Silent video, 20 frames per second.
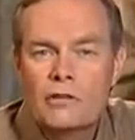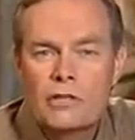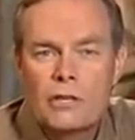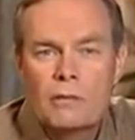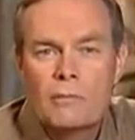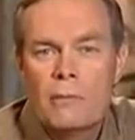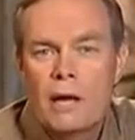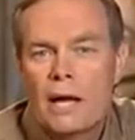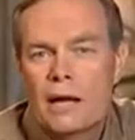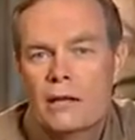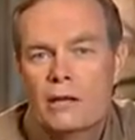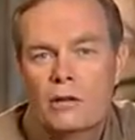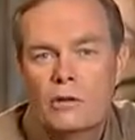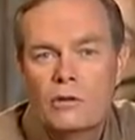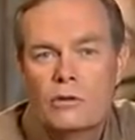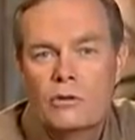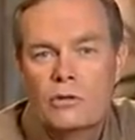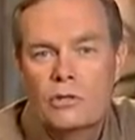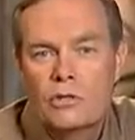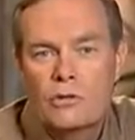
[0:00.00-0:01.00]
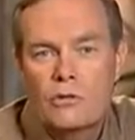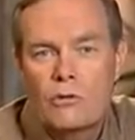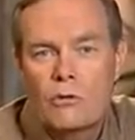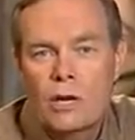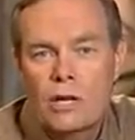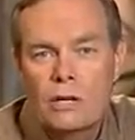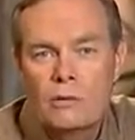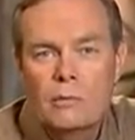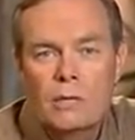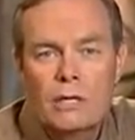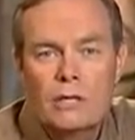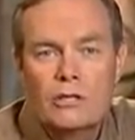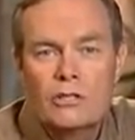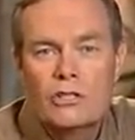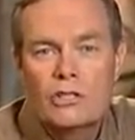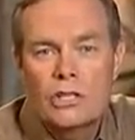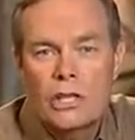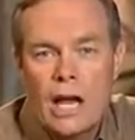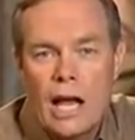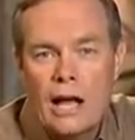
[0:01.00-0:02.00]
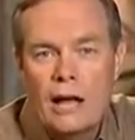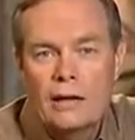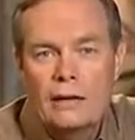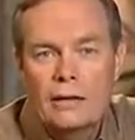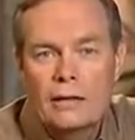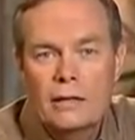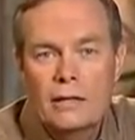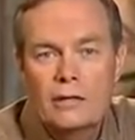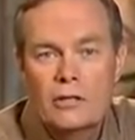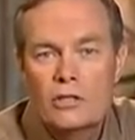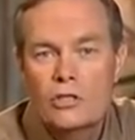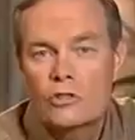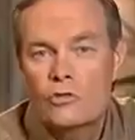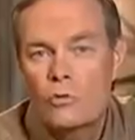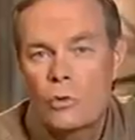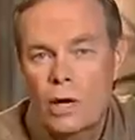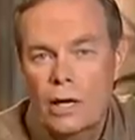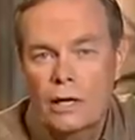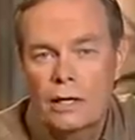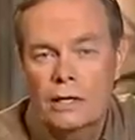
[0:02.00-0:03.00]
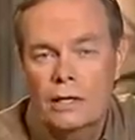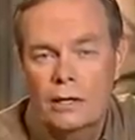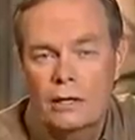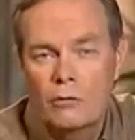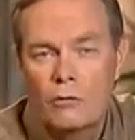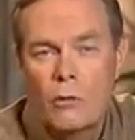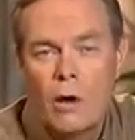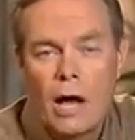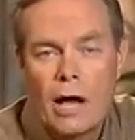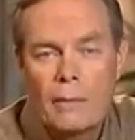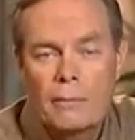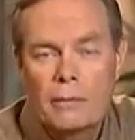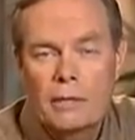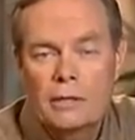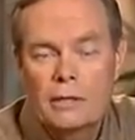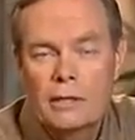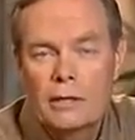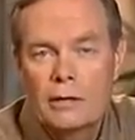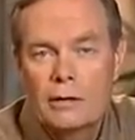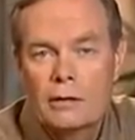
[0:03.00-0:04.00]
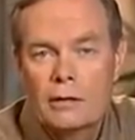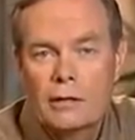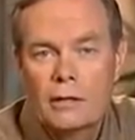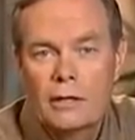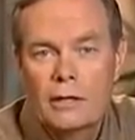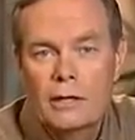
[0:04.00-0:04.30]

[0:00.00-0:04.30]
somebody who's screaming and shouting and sweating and wiping their